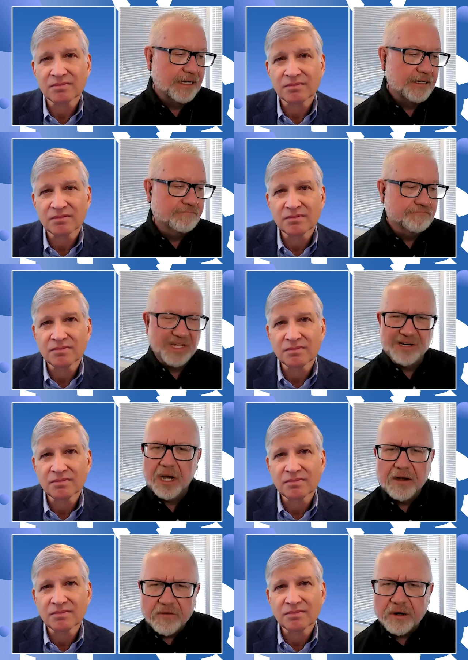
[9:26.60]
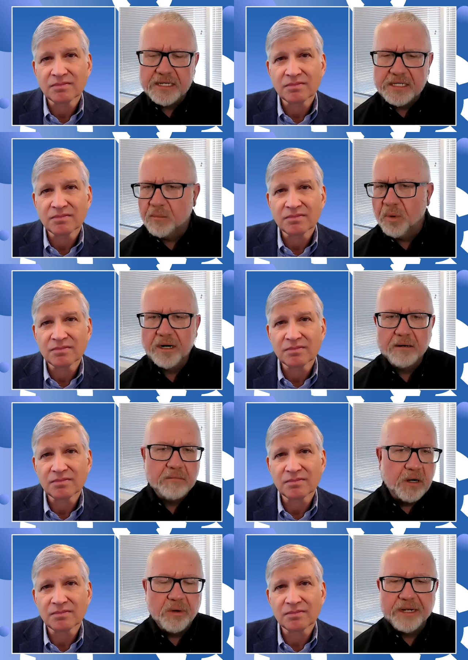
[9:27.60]
Speaker 1: um, hovering somewhere
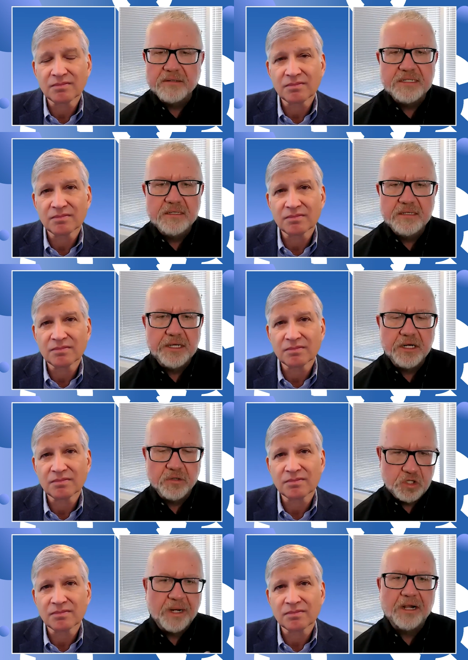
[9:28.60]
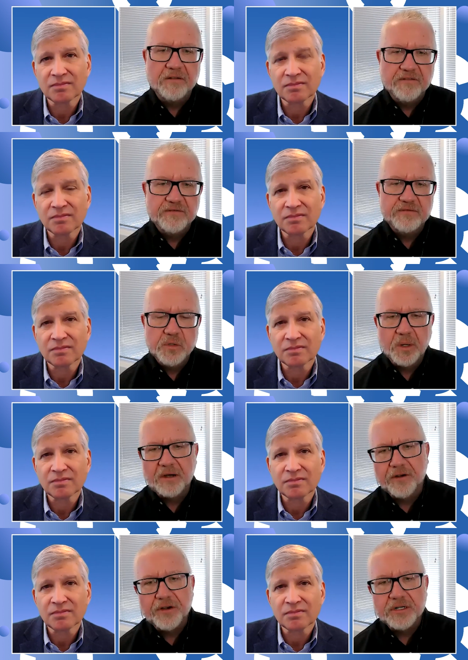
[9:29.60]
around you know 12,
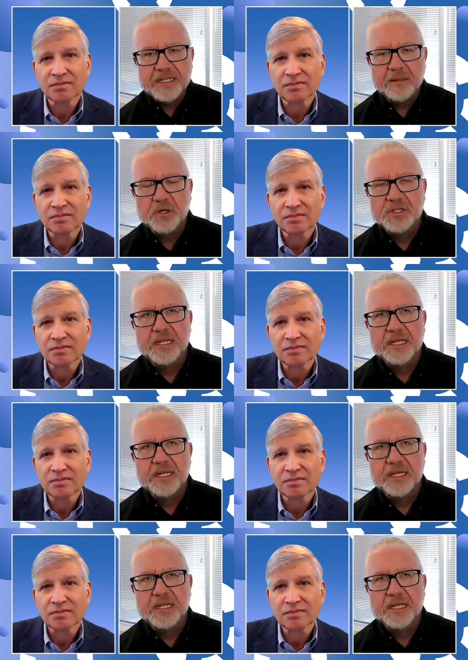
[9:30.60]
12 or 13